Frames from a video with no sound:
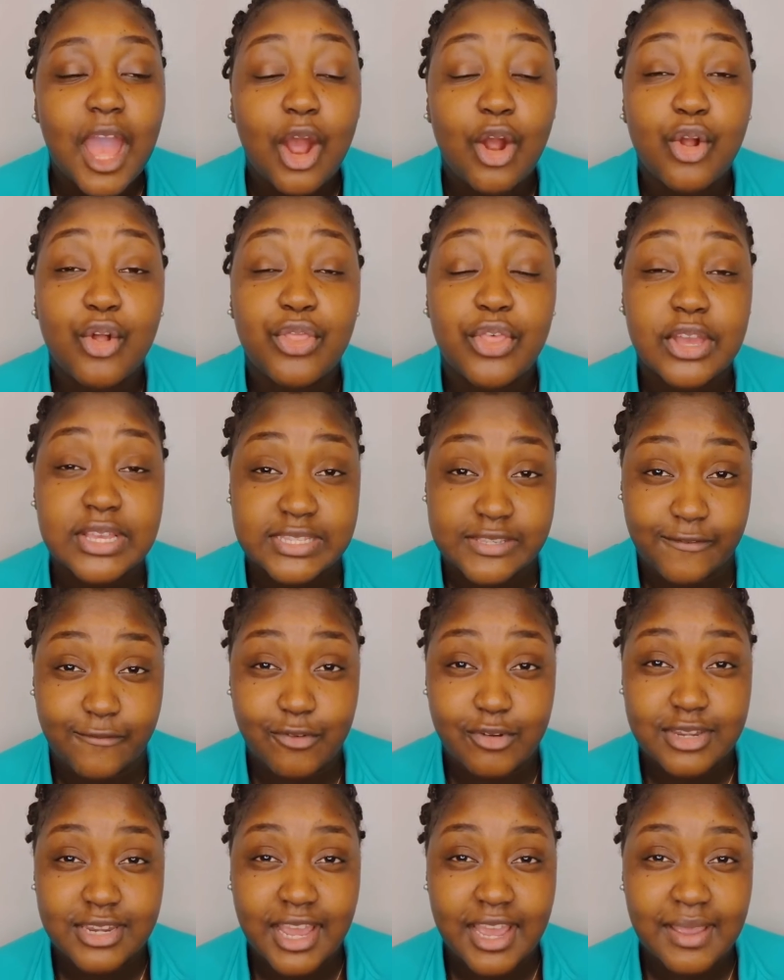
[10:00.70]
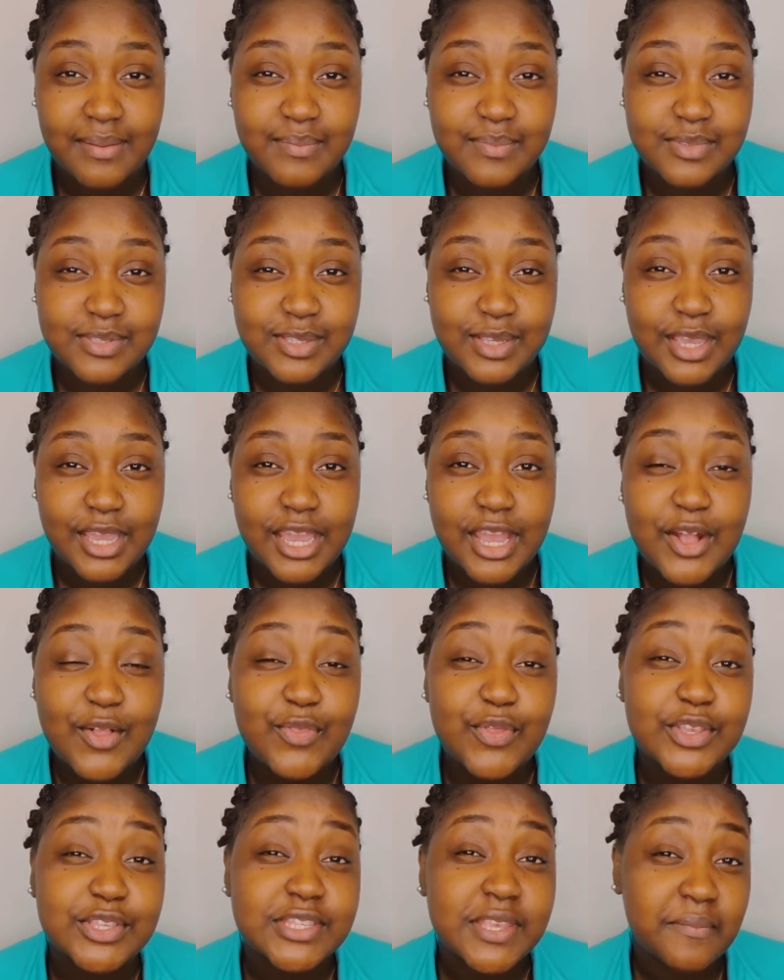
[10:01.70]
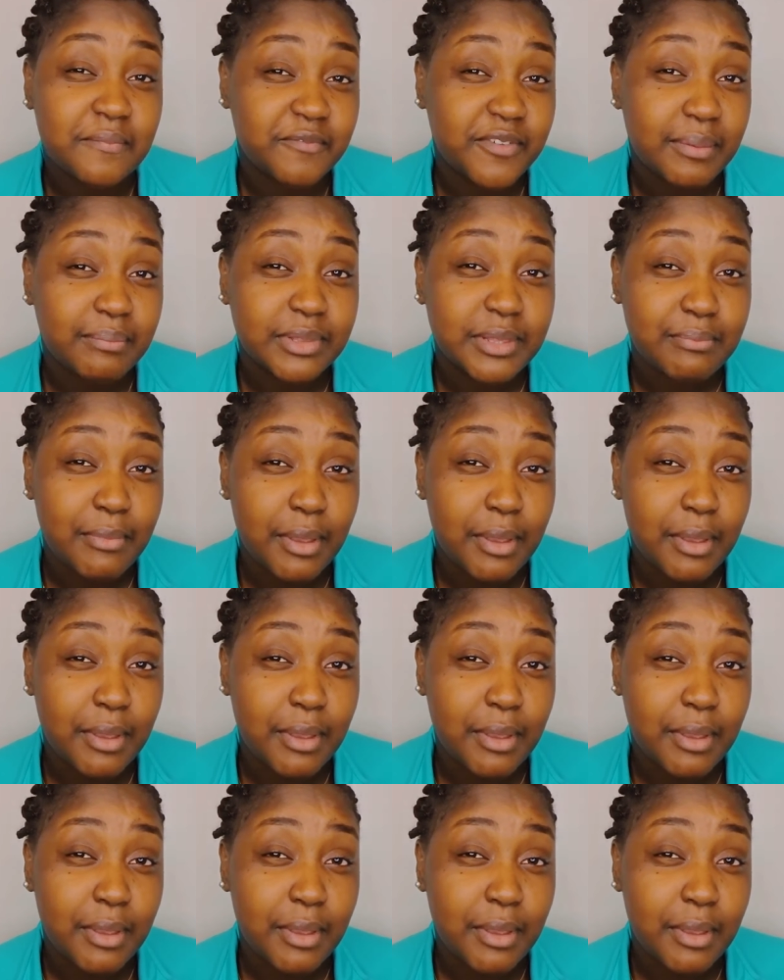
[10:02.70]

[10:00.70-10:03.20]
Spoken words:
heard that several times. There's some family